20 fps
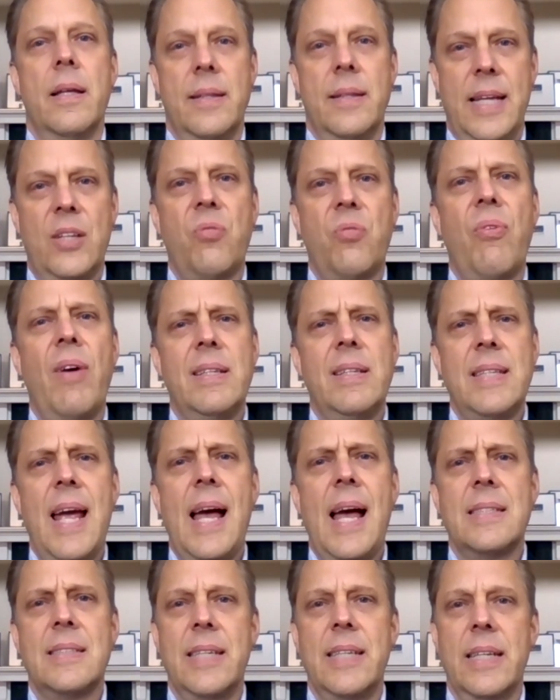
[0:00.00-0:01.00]
That's
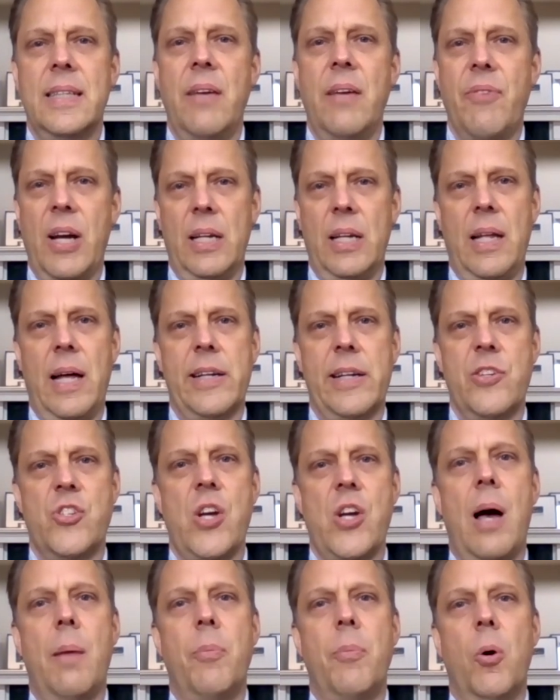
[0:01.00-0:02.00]
fantastic. They've got a lot of
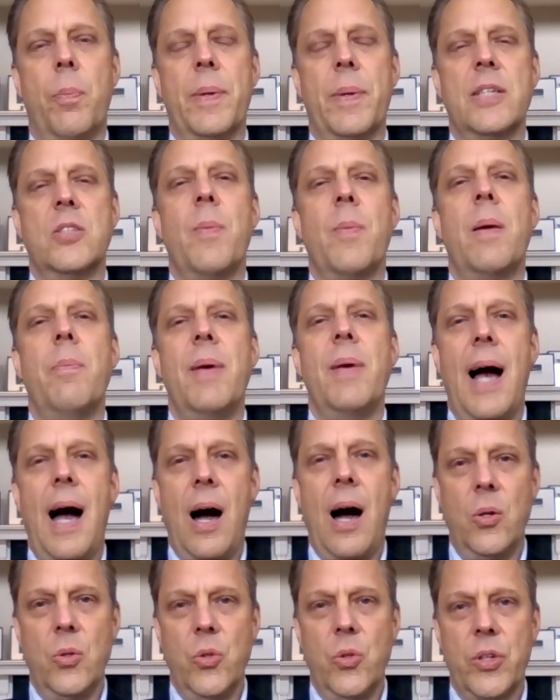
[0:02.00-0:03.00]
job openings. Maybe
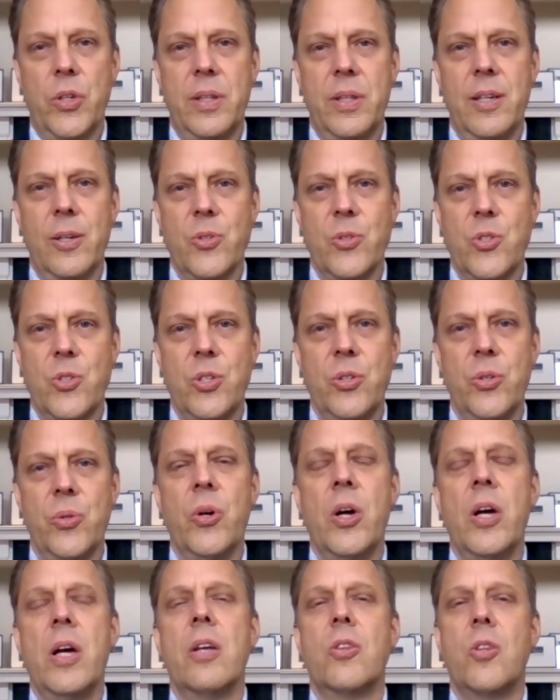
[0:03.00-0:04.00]
I'll look there
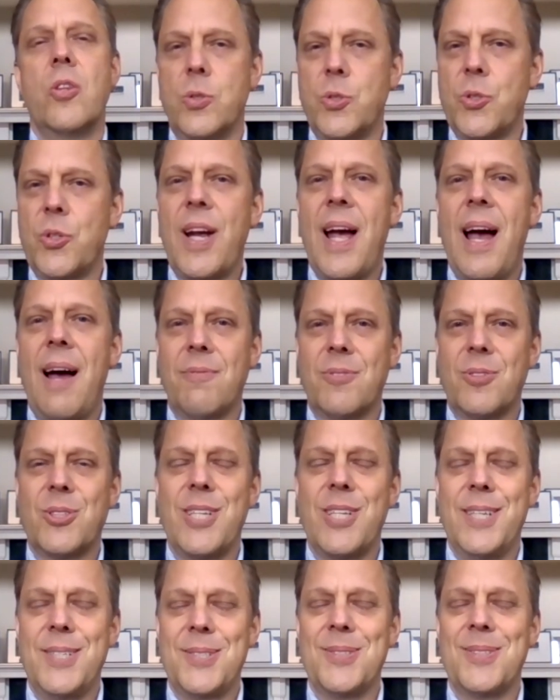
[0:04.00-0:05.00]
too. Those are
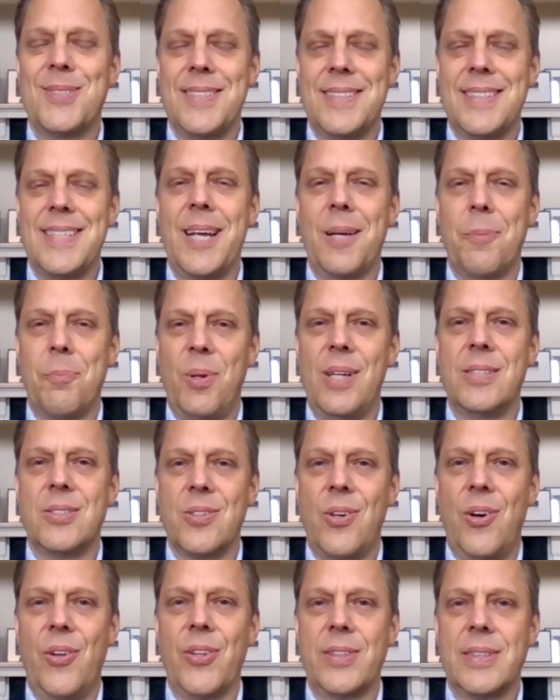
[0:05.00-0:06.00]
conversations that take place
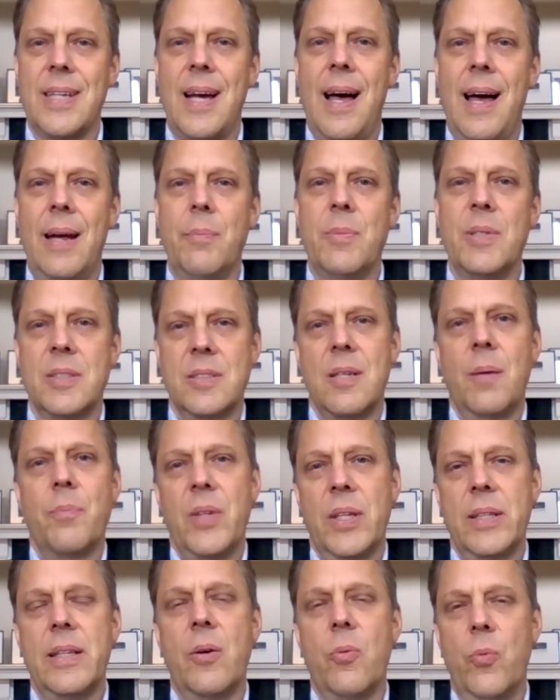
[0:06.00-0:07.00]
all the time and
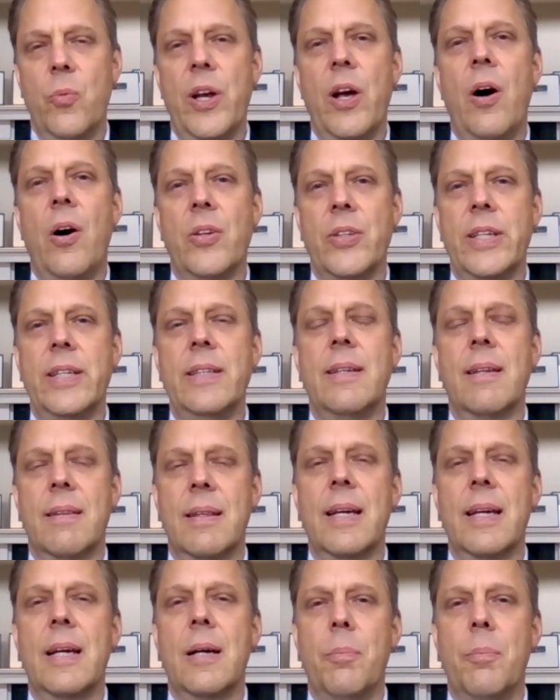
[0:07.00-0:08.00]
something that we all need to
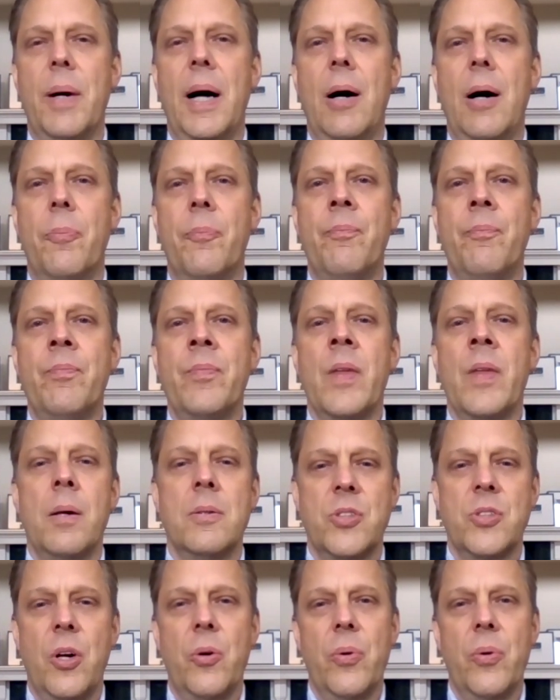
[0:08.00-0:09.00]
think about.
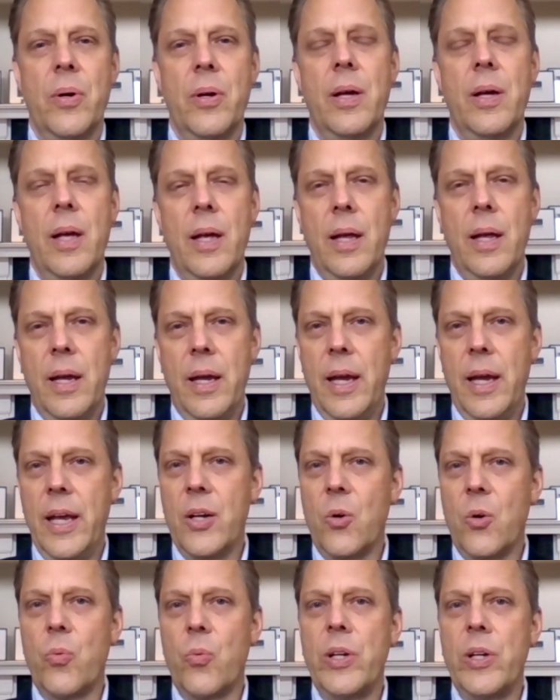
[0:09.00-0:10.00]
So
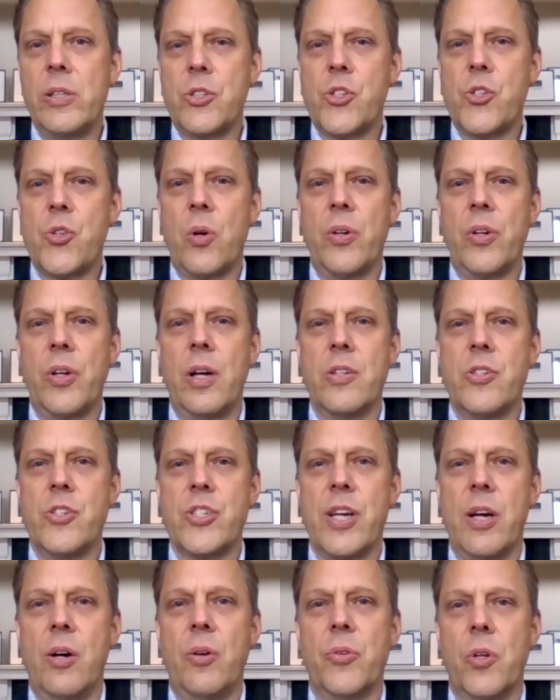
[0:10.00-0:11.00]
in a real short
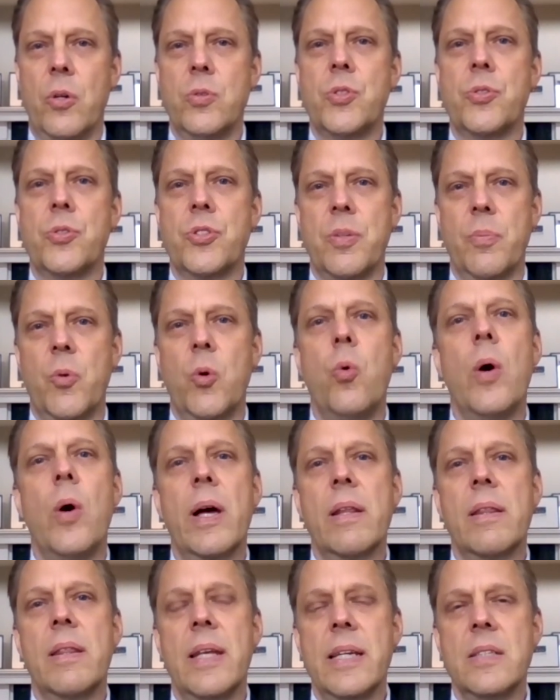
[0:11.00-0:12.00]
nutshell, those are some
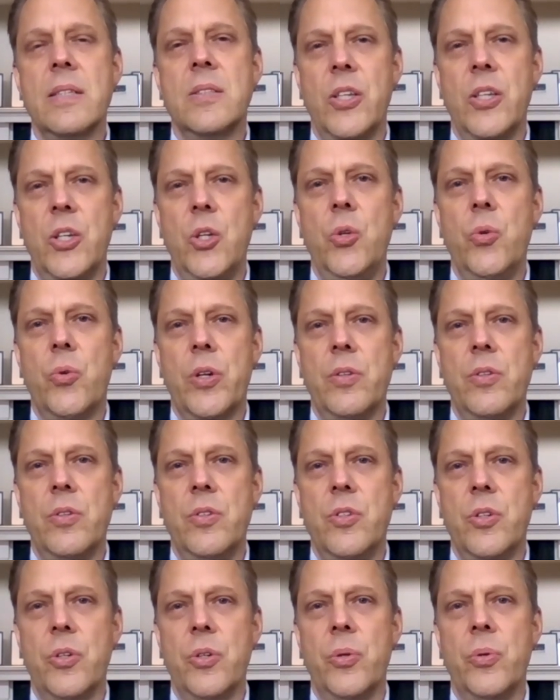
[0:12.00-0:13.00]
quick things that you can
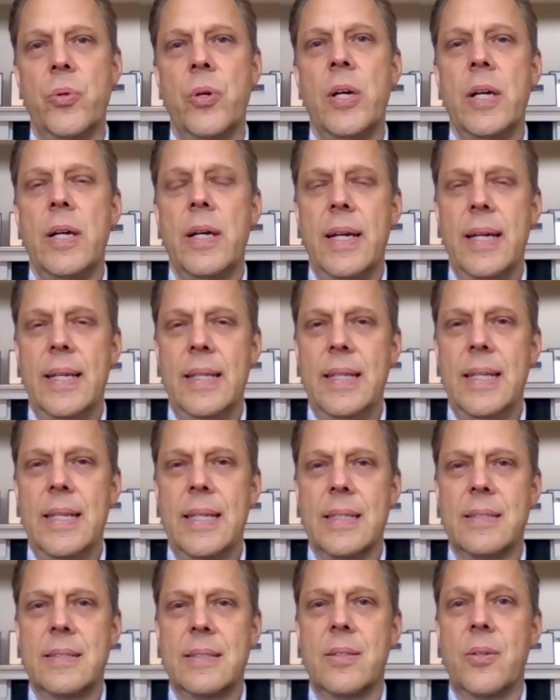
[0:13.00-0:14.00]
do in
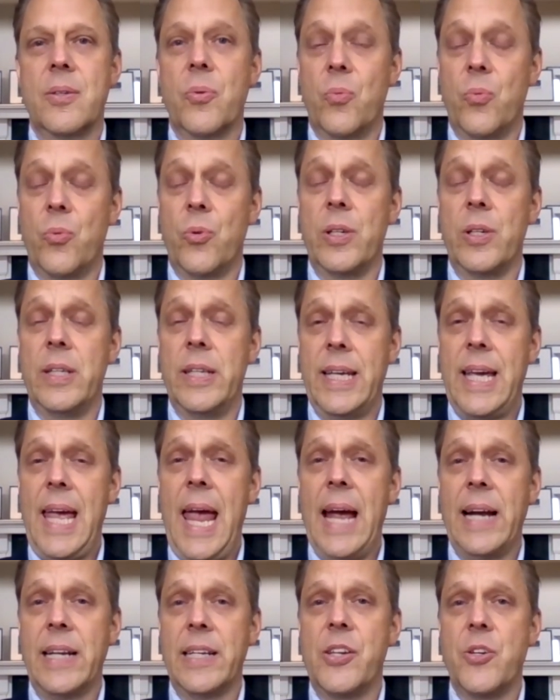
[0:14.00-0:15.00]
this really
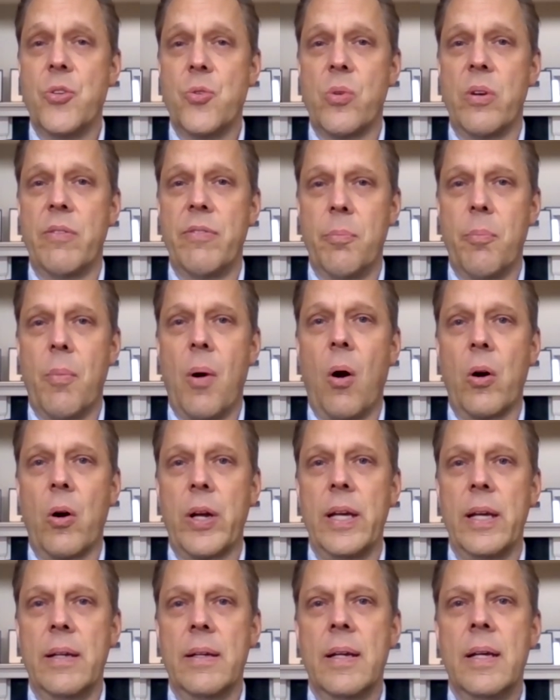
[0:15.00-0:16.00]
candidate-driven
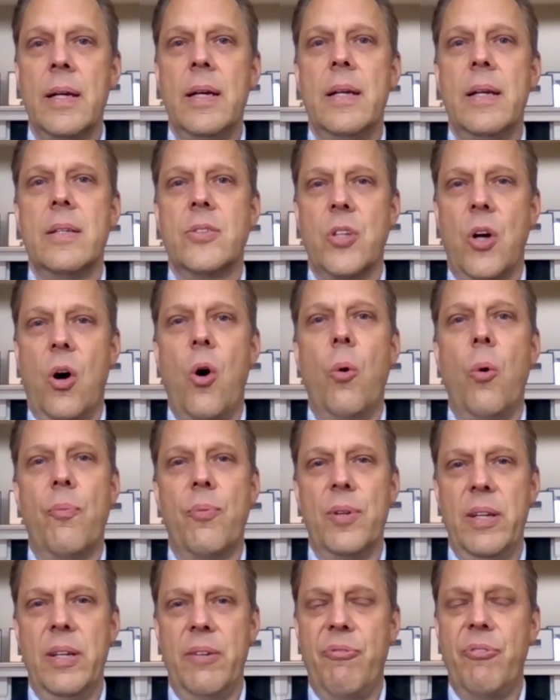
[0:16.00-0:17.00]
market to
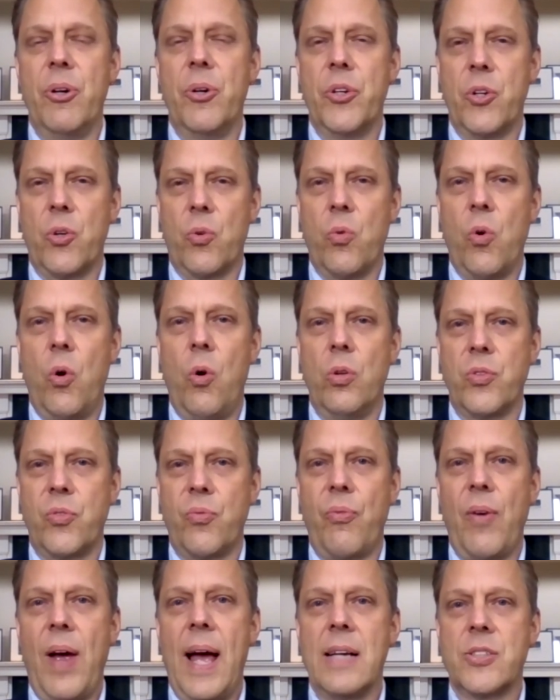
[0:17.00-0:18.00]
hopefully fill your
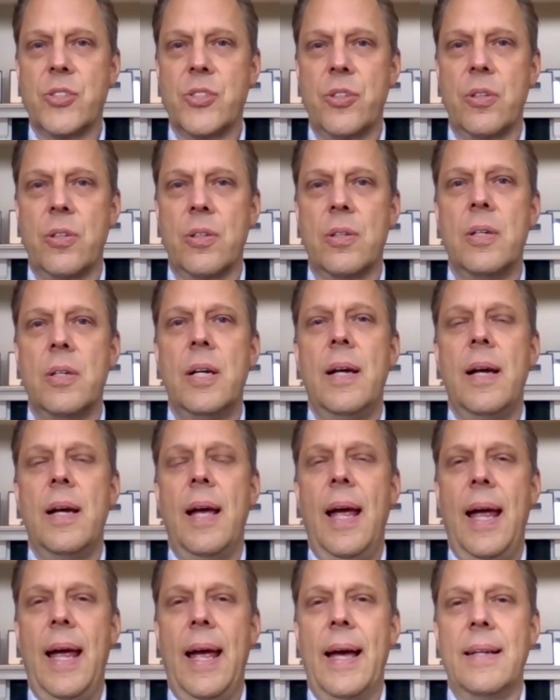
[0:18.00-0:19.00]
roles faster
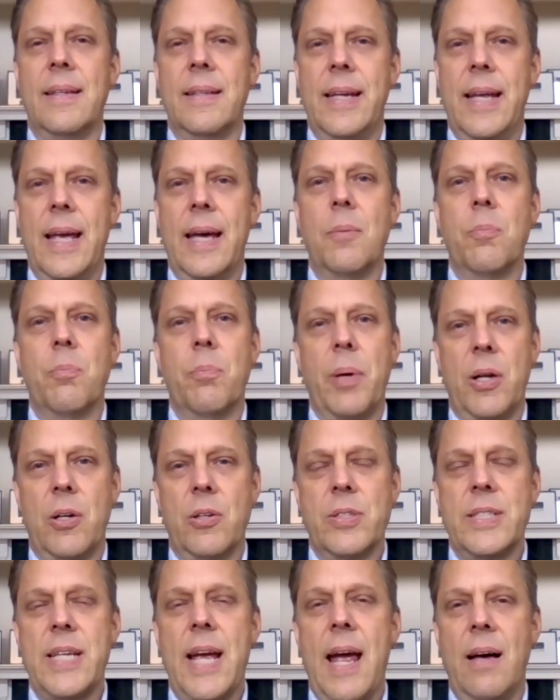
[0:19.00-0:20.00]
and get better
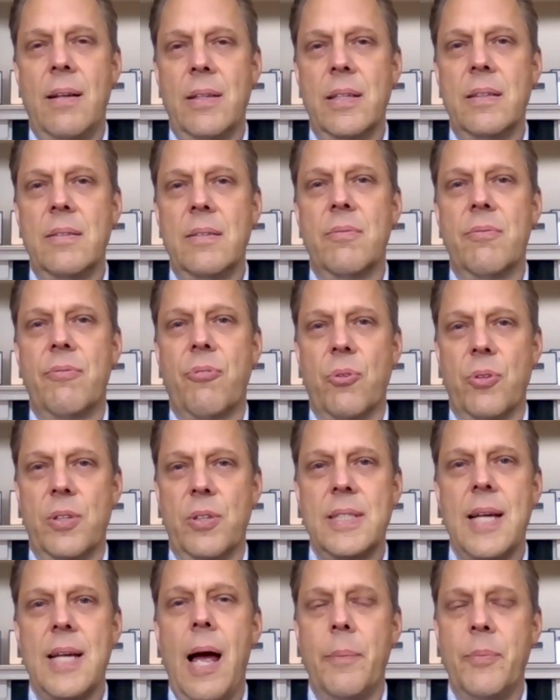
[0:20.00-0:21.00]
talent for the
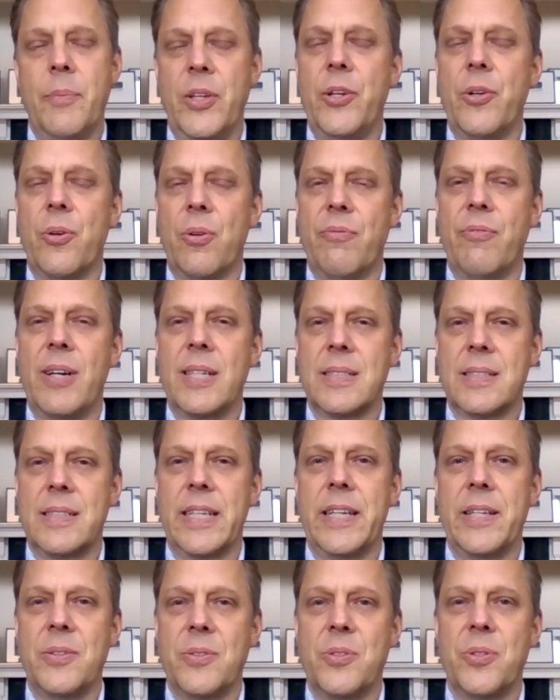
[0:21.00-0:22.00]
time that you're
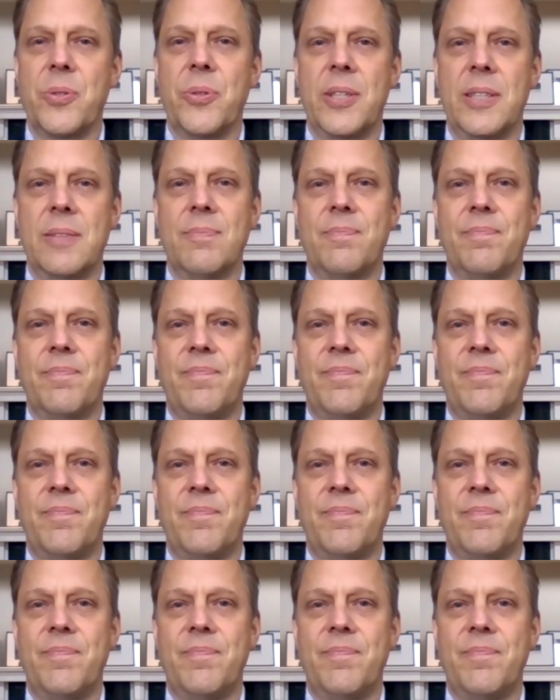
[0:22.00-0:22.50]
investing into it.